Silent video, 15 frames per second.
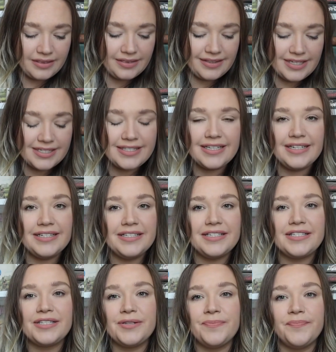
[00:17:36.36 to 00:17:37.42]
This
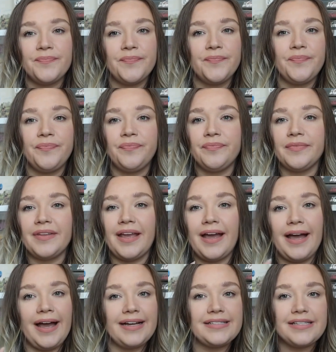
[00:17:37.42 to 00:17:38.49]
is
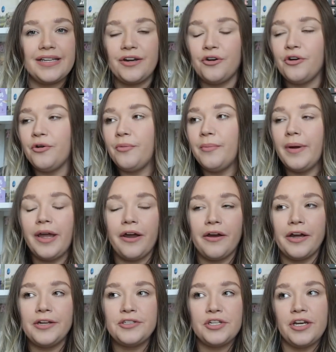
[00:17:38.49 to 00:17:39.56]
accidental
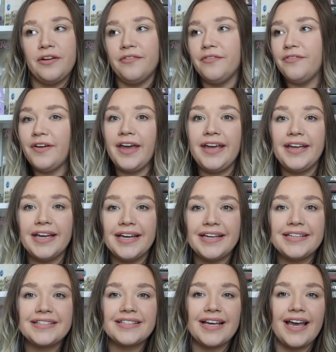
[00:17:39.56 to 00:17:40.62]
marriage in
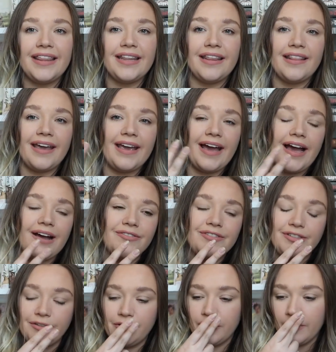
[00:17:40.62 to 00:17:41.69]
Vegas, and then they have
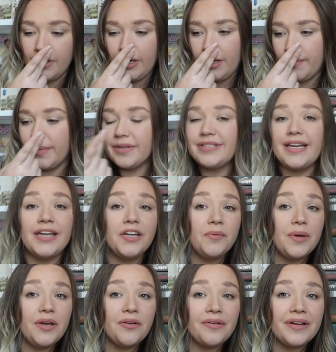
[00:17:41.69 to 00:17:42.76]
to pretend to
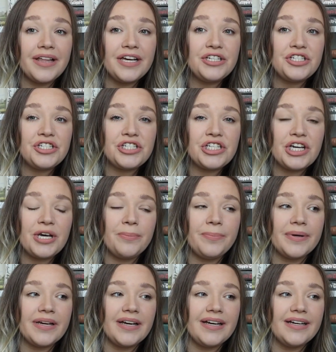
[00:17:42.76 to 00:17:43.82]
be in a relationship
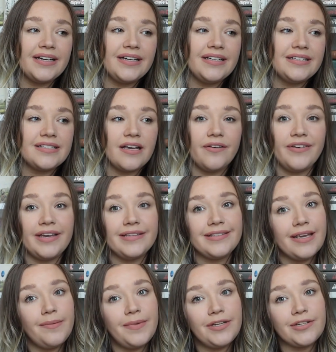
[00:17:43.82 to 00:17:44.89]
because of his
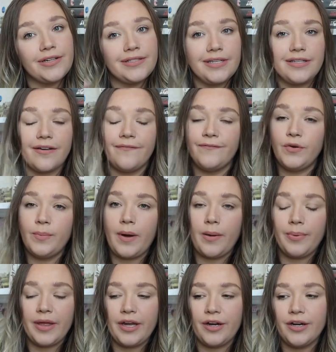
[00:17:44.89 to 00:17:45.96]
image, because he's a football
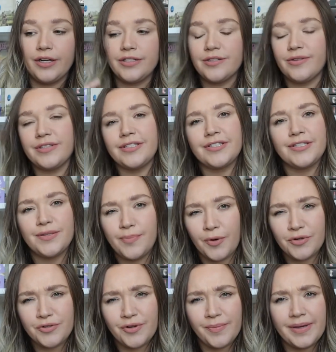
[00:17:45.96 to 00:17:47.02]
player, so it's
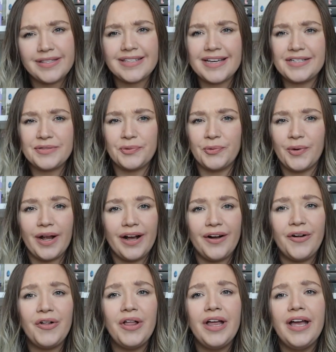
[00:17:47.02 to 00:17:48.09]
sports romance as
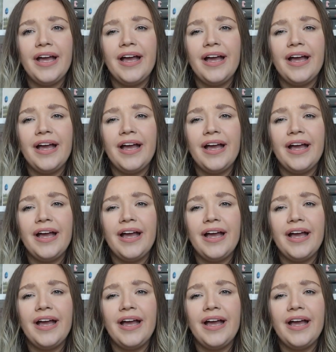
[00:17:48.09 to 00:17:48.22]
well.